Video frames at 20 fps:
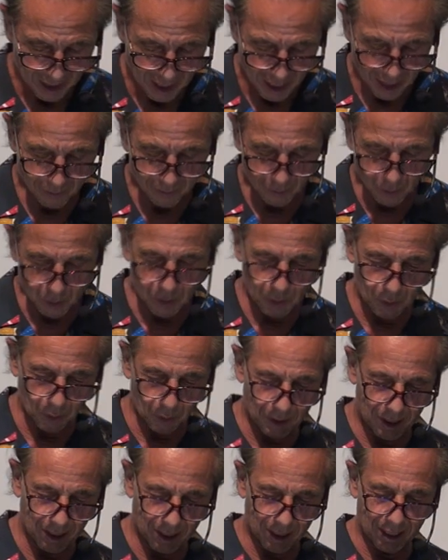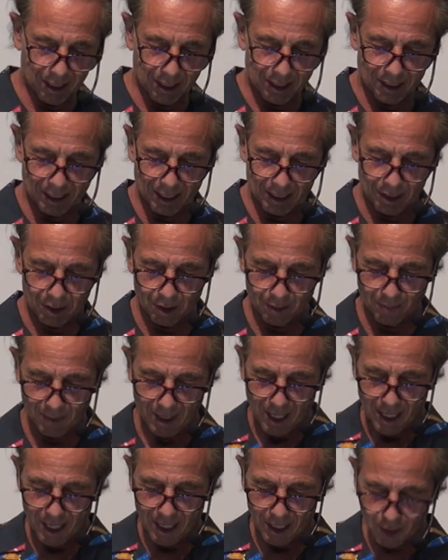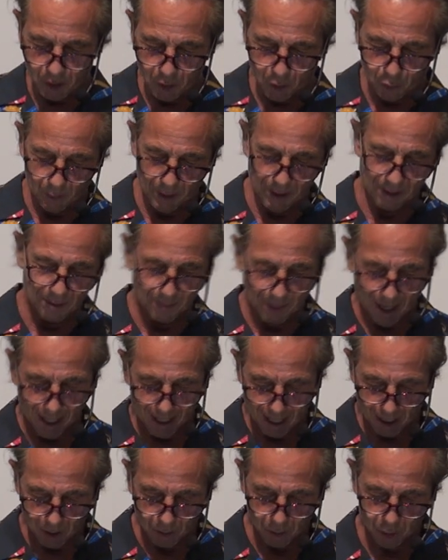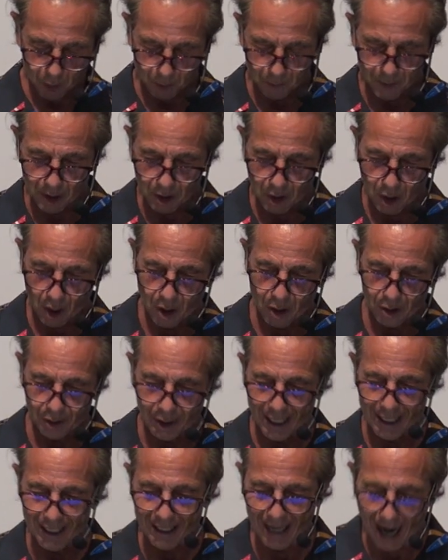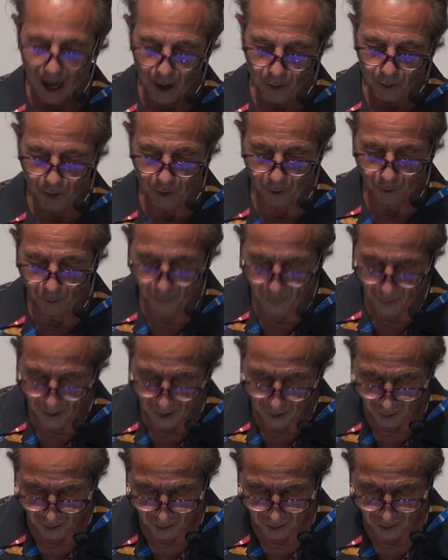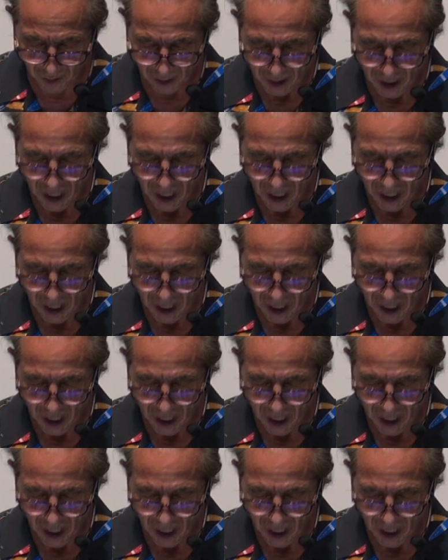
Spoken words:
In verse 13, and he said to him, it is written, my house shall be called a house of prayer,